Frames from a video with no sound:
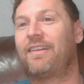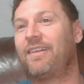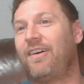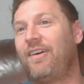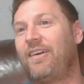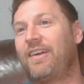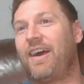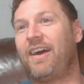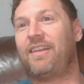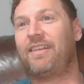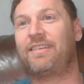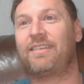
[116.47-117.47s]
oh, he got
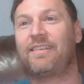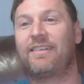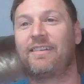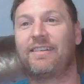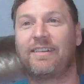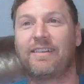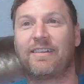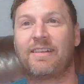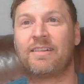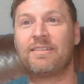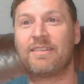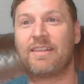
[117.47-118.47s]
us.
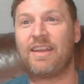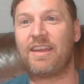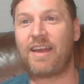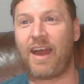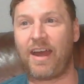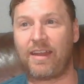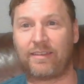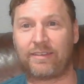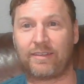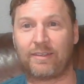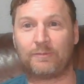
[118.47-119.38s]
He got us.